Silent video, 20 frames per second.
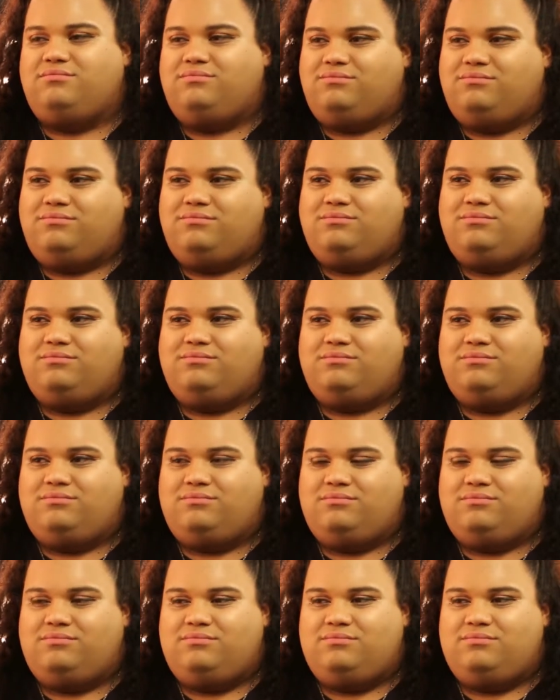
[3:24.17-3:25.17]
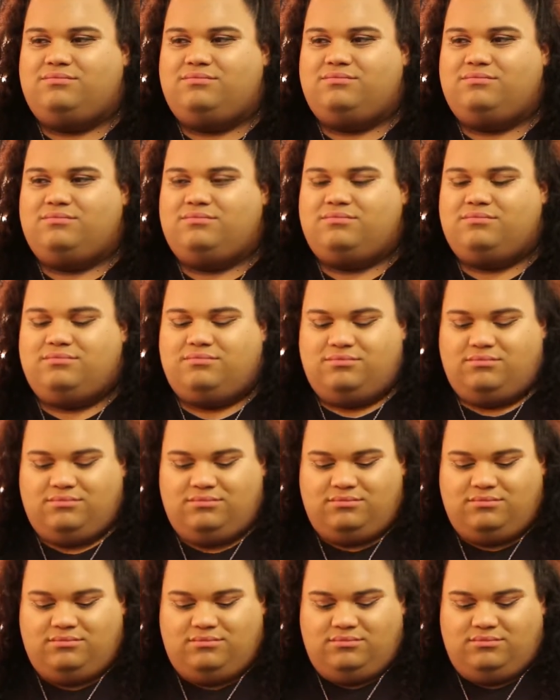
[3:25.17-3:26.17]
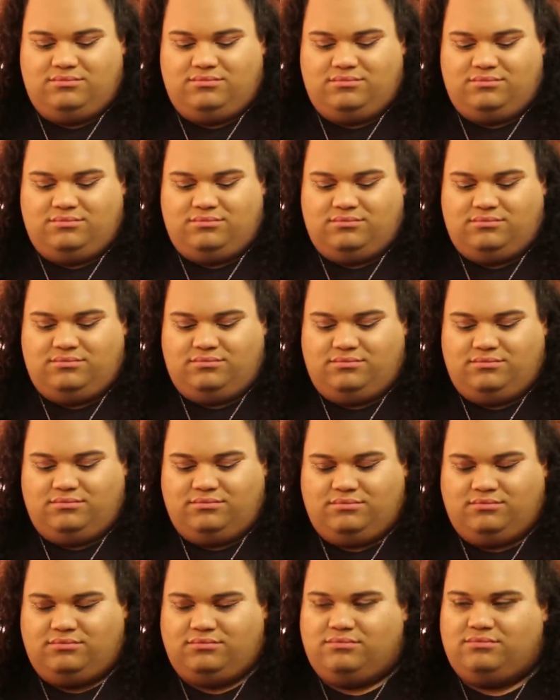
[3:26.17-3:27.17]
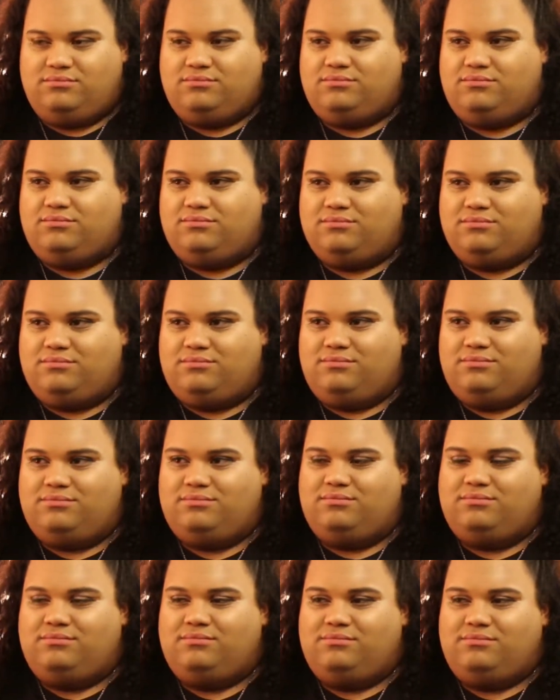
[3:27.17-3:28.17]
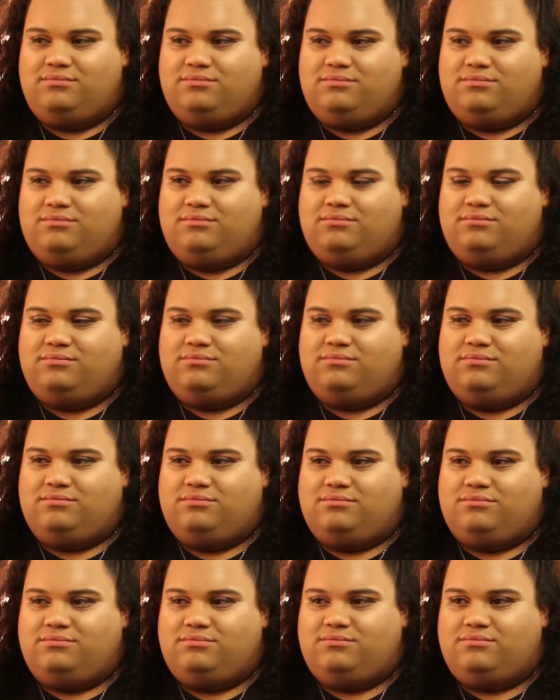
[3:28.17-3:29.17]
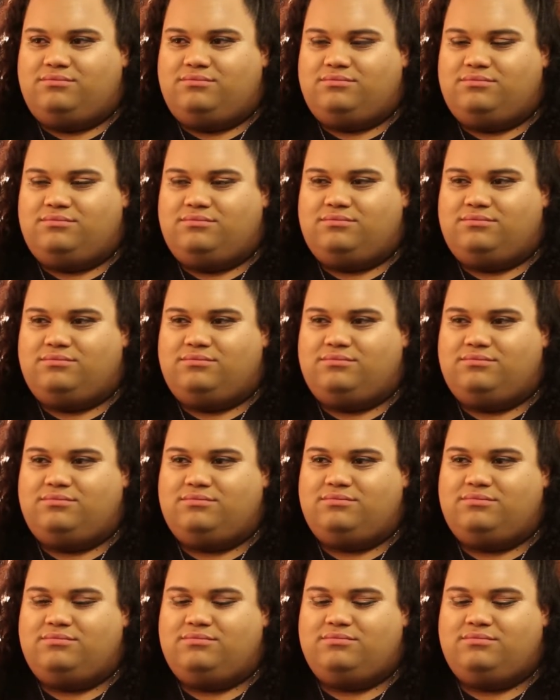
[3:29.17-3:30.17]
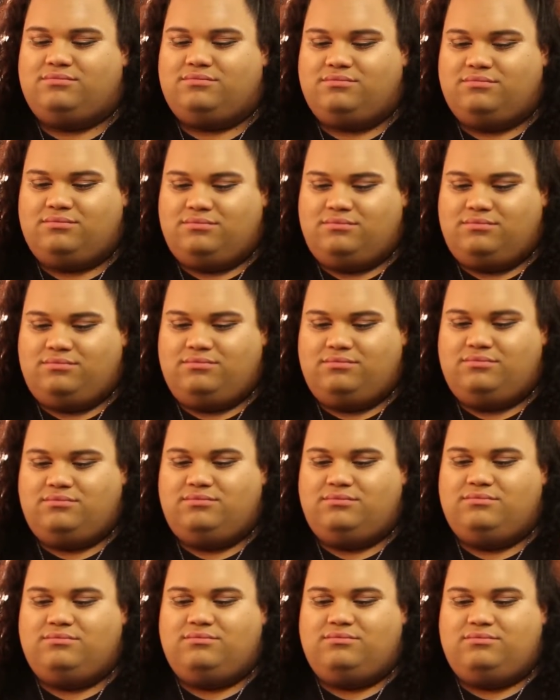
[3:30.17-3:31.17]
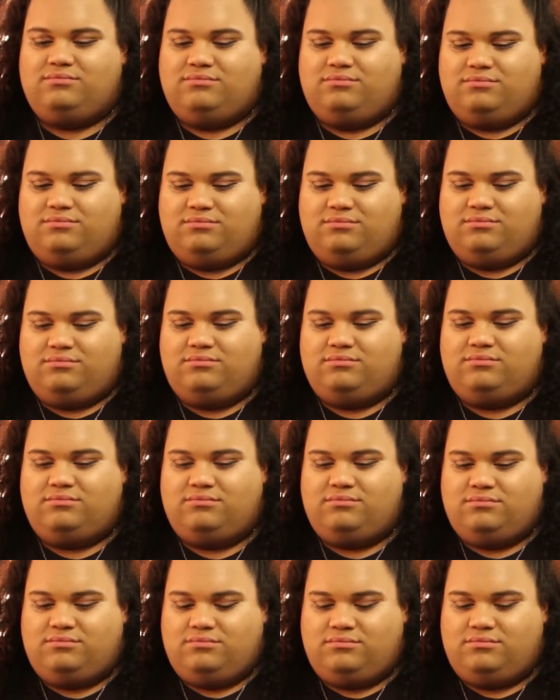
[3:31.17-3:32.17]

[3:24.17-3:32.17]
(not speaking)